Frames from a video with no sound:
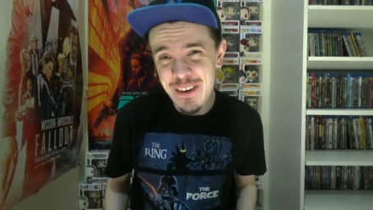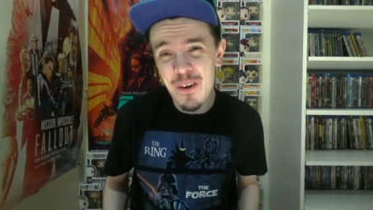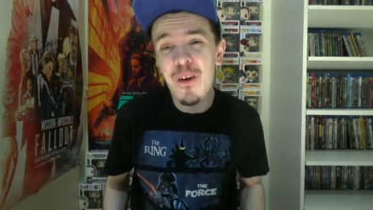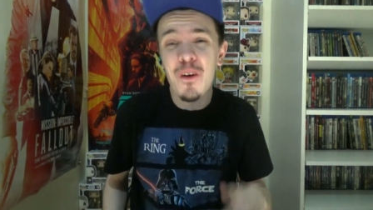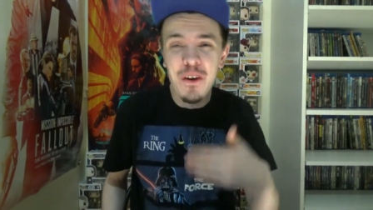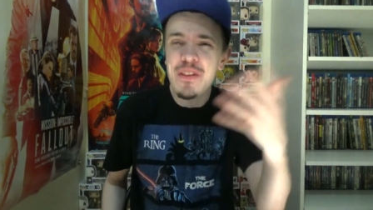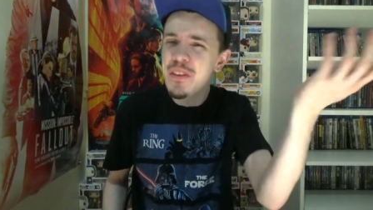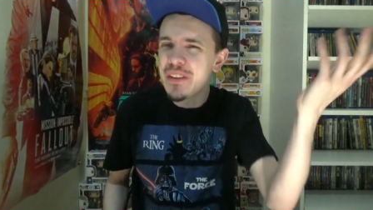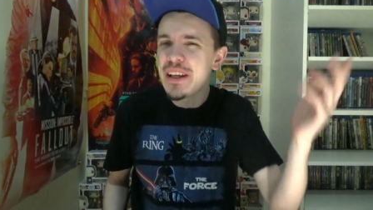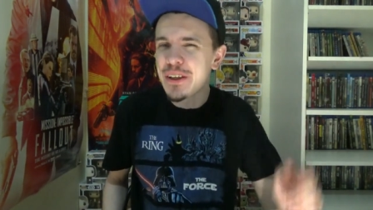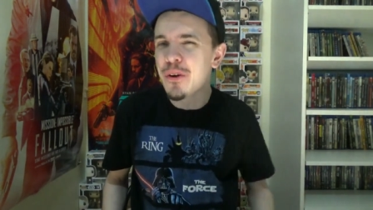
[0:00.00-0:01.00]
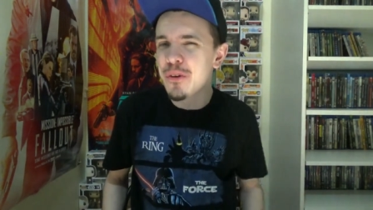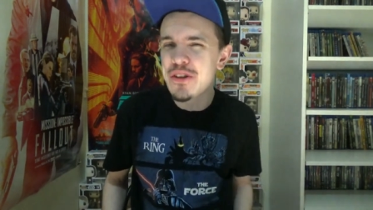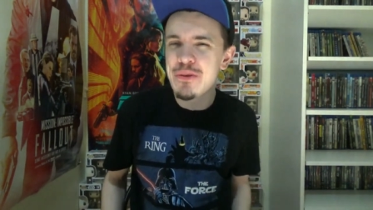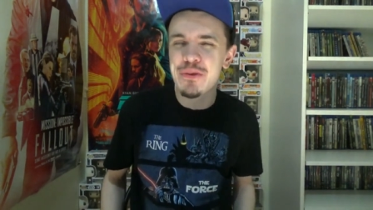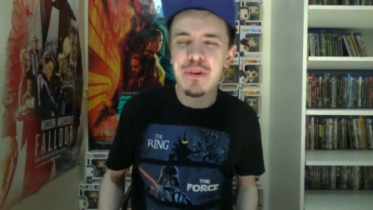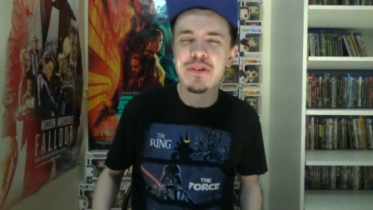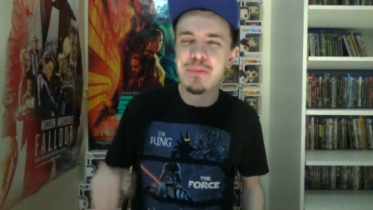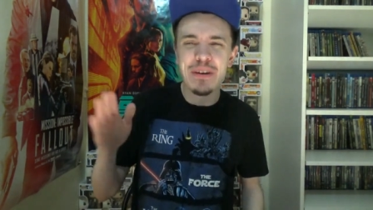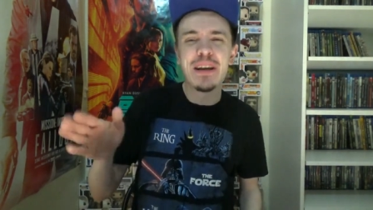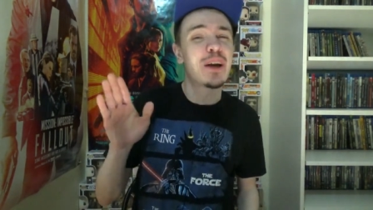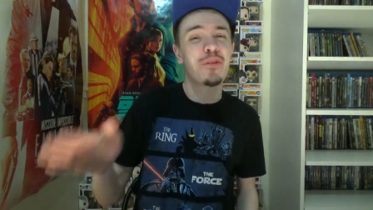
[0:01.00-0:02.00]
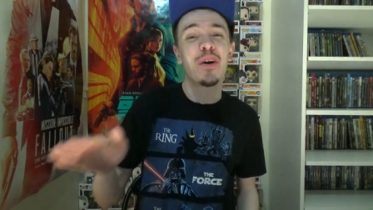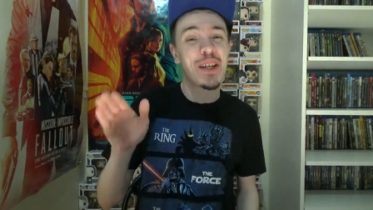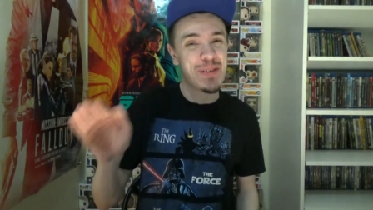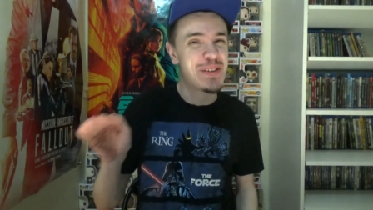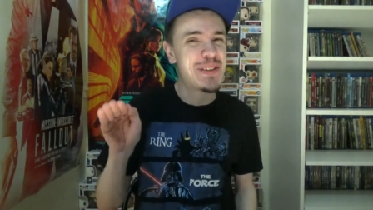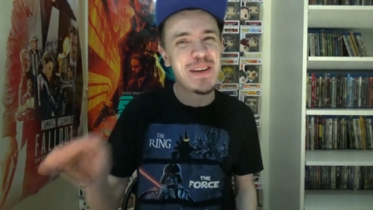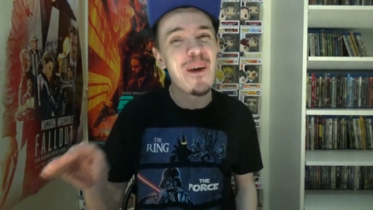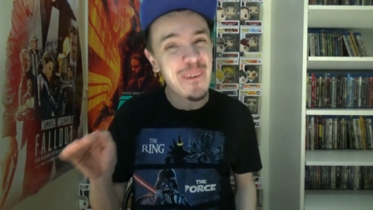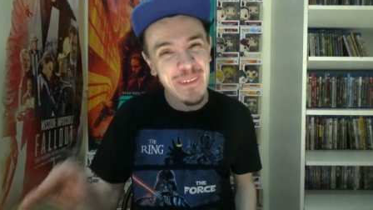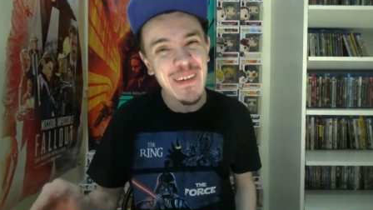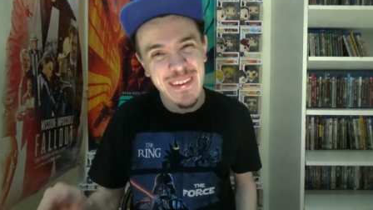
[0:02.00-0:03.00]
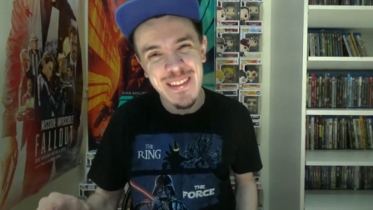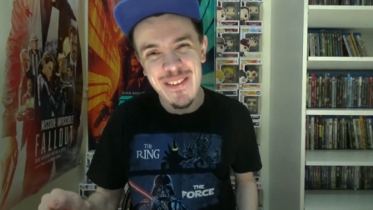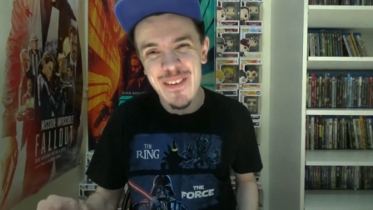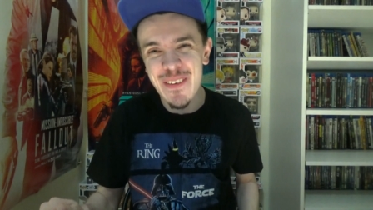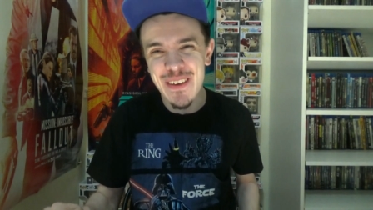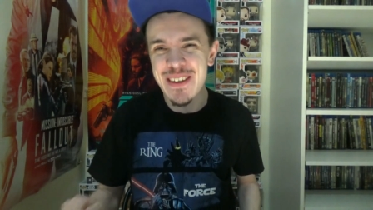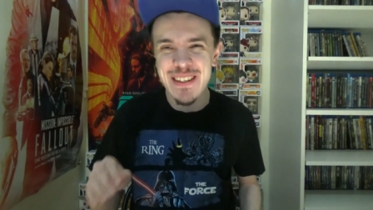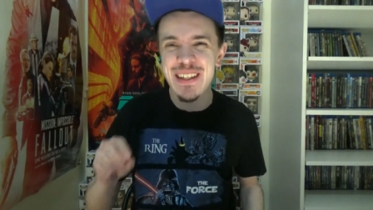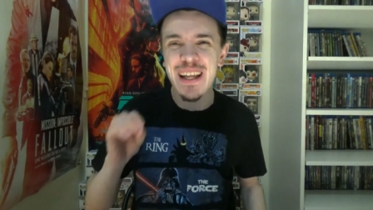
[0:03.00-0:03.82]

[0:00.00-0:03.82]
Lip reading: Or the lead girl. She was great too. But Nick Frost is so good in this movie.